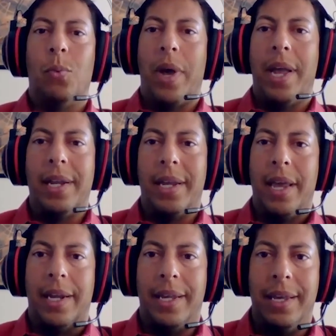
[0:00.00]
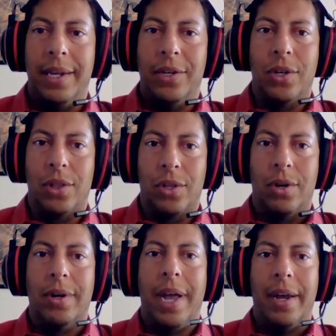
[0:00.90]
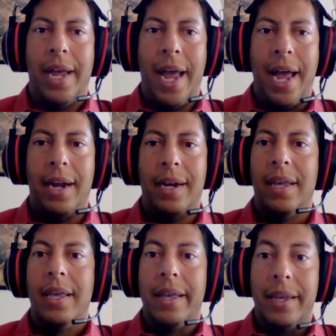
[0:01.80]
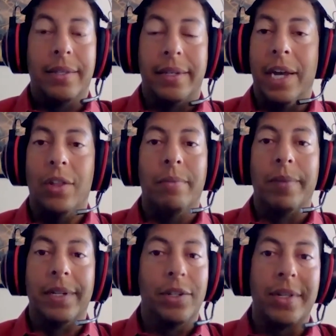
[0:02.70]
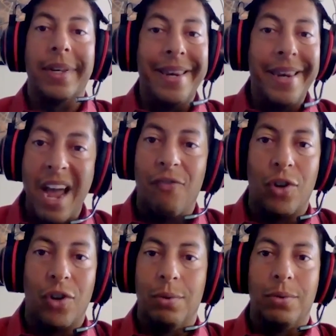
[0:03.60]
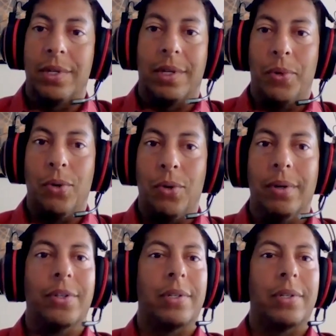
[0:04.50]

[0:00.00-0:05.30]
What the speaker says: way to get a kid to learn how to hack is to tell them to just never use the computer.